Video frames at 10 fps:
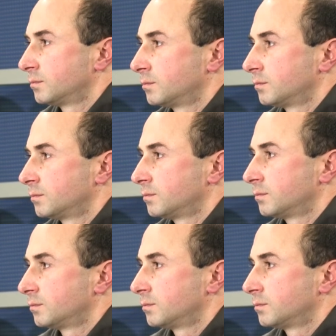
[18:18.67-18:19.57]
Is
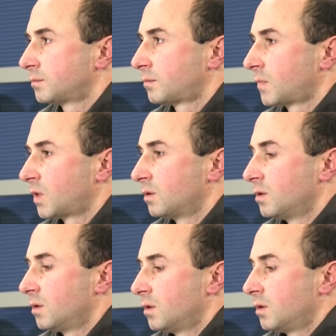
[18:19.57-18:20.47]
it right? Like,
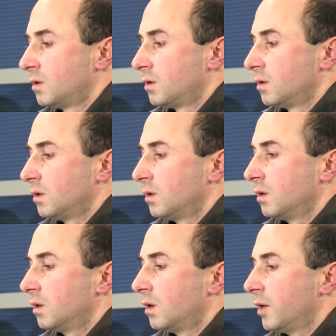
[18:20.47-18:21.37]
do you
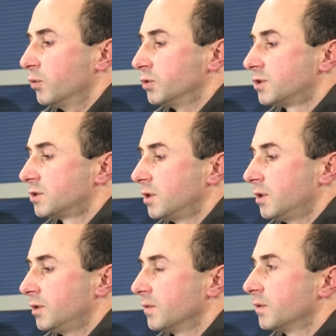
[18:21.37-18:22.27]
sometimes
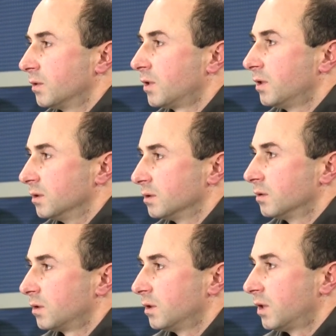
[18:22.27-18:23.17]
go and protest
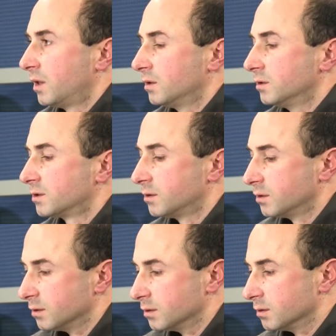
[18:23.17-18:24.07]
against? I
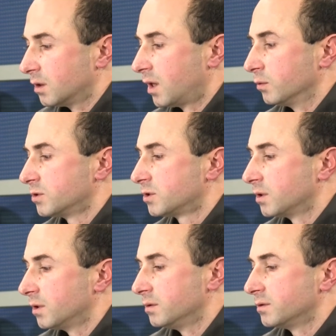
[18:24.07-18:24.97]
understand. I would
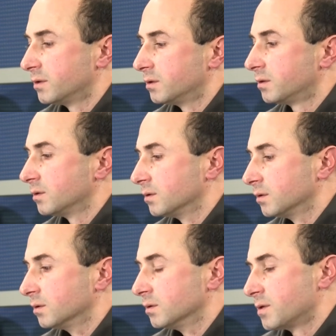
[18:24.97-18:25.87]
say
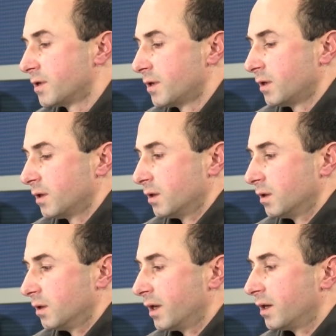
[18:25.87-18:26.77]
that
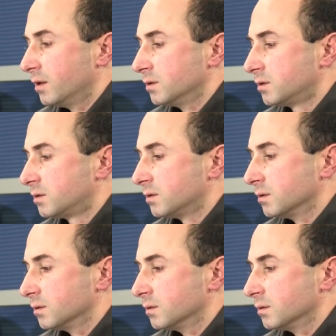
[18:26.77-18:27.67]
against
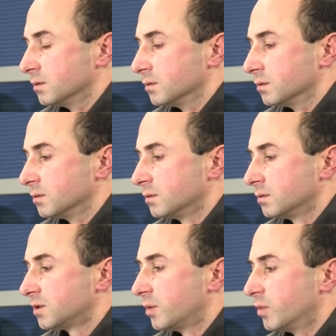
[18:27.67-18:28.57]

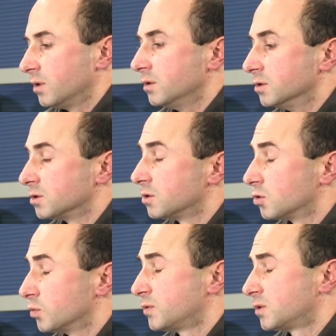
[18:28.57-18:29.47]
some religious
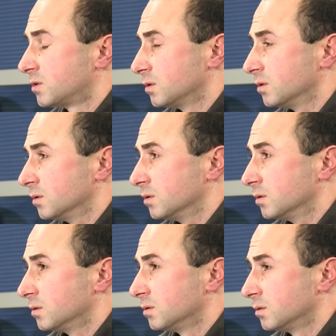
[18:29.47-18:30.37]
groups
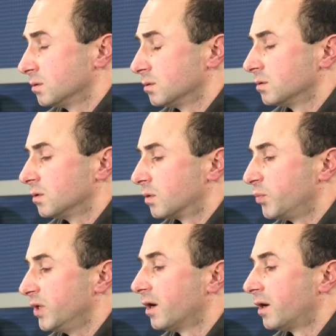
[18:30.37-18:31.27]
or